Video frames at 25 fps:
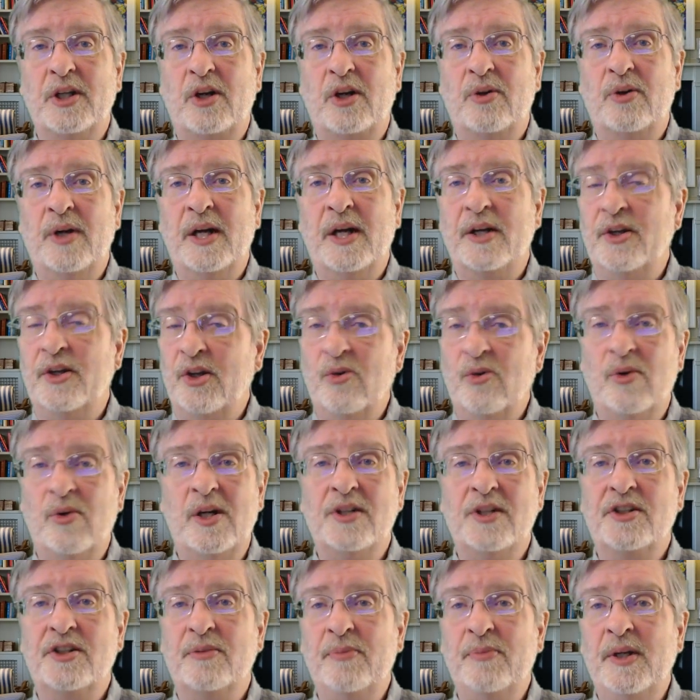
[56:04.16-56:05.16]
the correct
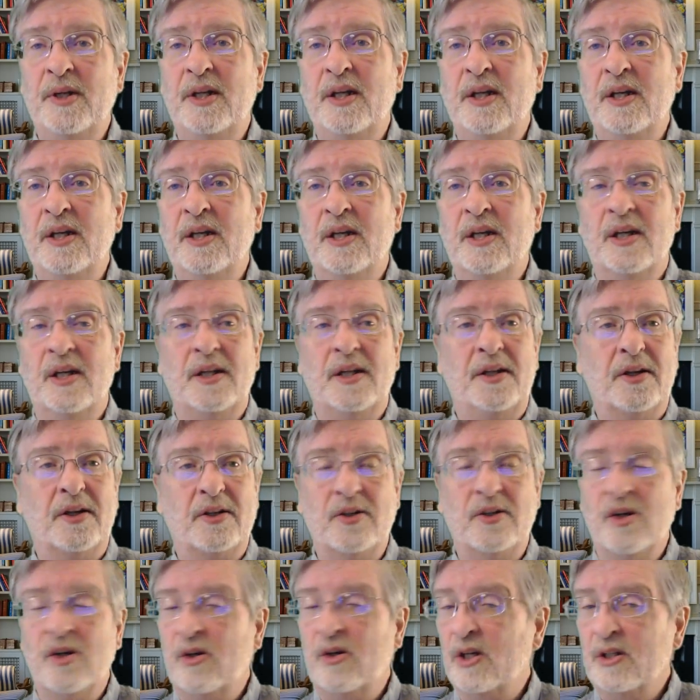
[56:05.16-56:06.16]
nuanced meaning.
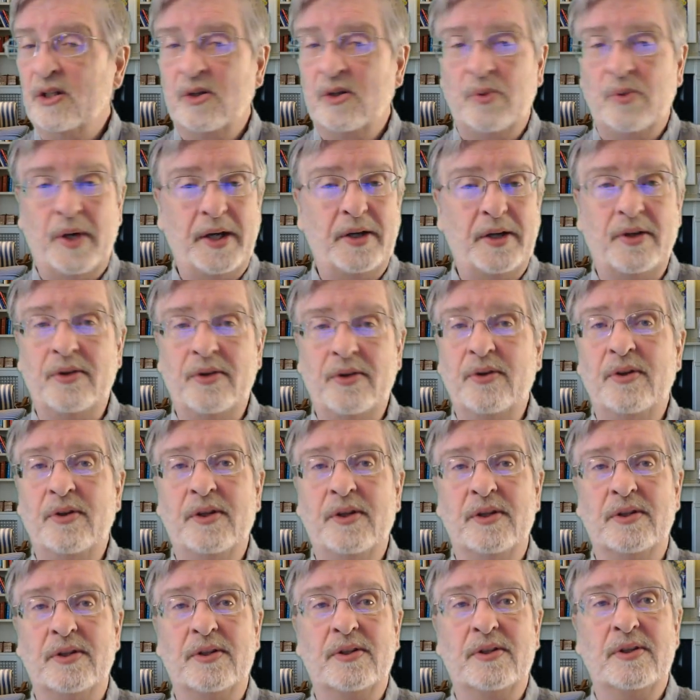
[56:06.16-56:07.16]
There's no other way to do
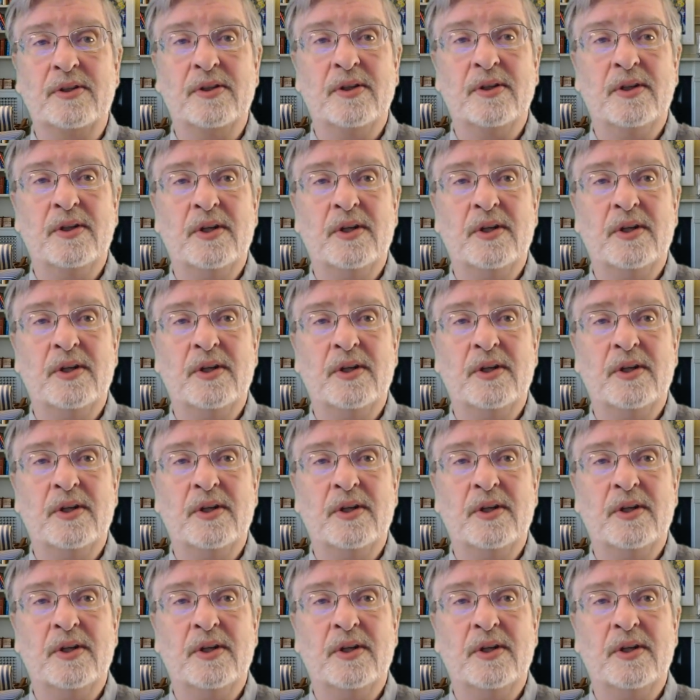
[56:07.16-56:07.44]
this.